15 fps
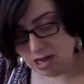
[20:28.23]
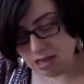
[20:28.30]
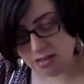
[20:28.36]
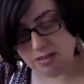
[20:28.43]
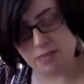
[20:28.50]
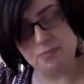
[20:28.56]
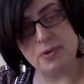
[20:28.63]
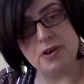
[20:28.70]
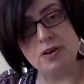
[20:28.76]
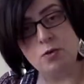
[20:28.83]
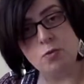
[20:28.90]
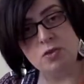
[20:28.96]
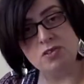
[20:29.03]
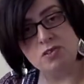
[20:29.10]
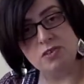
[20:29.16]
Spirit
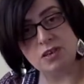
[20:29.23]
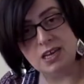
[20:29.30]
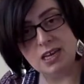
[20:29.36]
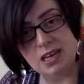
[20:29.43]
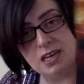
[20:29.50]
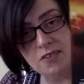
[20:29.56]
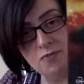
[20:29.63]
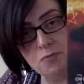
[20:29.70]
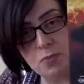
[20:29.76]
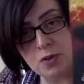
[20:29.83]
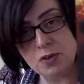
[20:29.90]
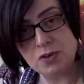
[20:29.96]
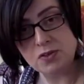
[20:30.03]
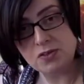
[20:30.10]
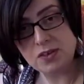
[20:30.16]
wants you to give
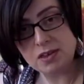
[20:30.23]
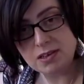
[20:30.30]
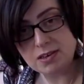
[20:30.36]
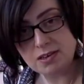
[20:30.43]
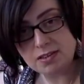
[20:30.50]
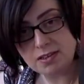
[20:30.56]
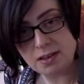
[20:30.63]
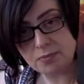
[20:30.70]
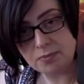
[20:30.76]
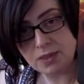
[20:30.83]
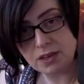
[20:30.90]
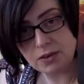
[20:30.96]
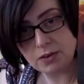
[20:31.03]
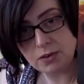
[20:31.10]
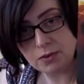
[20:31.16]
birth to
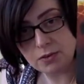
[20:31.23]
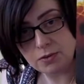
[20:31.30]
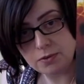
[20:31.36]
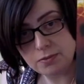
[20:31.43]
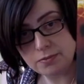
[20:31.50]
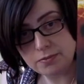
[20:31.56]
something new.